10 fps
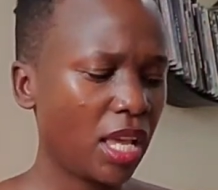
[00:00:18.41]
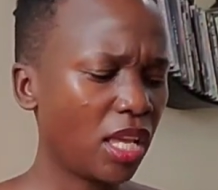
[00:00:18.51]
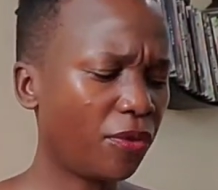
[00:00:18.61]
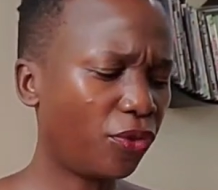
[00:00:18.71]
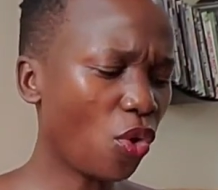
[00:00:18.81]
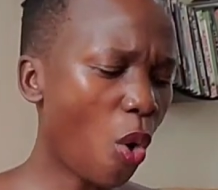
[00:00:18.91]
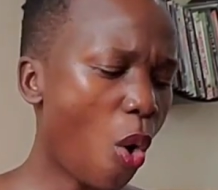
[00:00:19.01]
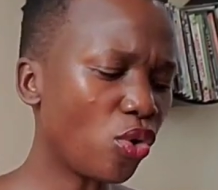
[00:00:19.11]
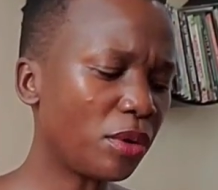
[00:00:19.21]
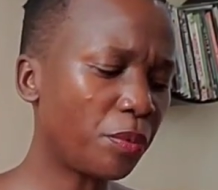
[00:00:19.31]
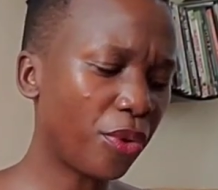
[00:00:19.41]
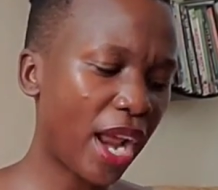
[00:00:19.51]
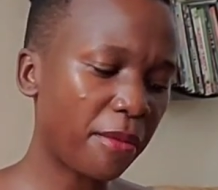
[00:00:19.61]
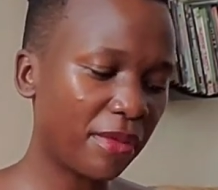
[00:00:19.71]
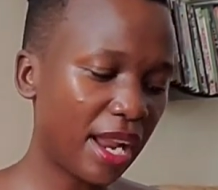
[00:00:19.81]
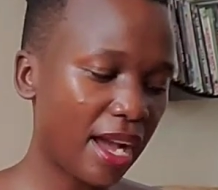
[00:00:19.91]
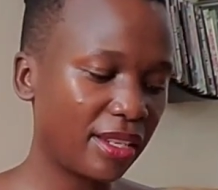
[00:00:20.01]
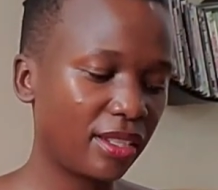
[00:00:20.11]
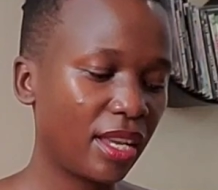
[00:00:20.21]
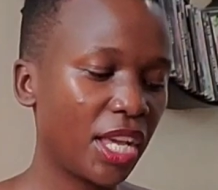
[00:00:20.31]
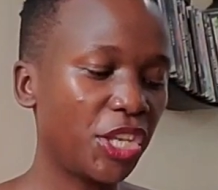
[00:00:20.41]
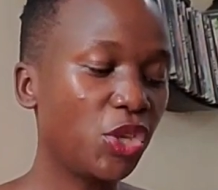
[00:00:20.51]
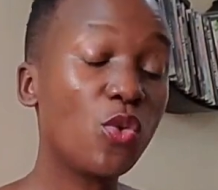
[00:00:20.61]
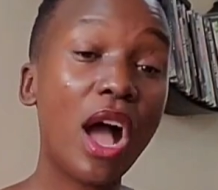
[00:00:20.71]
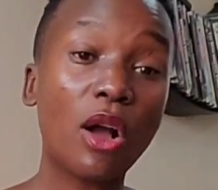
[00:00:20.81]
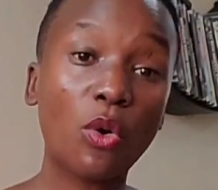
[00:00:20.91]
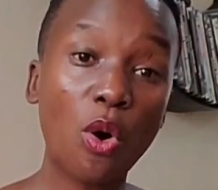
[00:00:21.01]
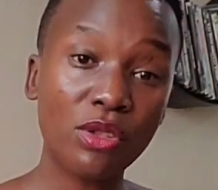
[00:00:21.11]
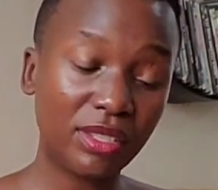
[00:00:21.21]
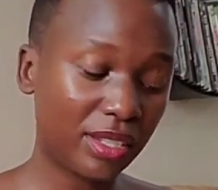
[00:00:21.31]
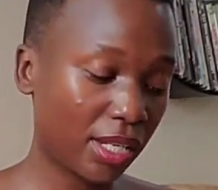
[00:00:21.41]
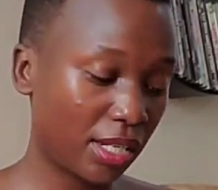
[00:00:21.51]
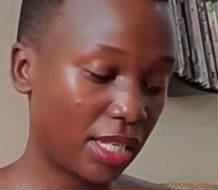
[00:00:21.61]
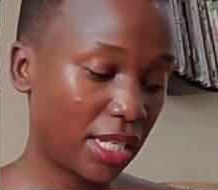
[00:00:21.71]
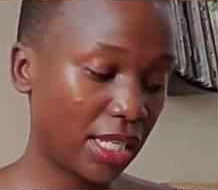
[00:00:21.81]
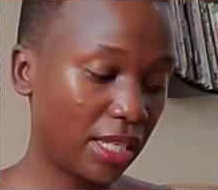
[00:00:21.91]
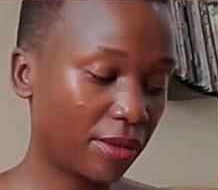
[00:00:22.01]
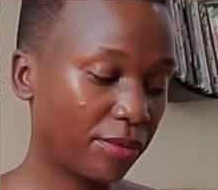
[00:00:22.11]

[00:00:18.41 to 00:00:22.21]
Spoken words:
If you own prime land, you are constantly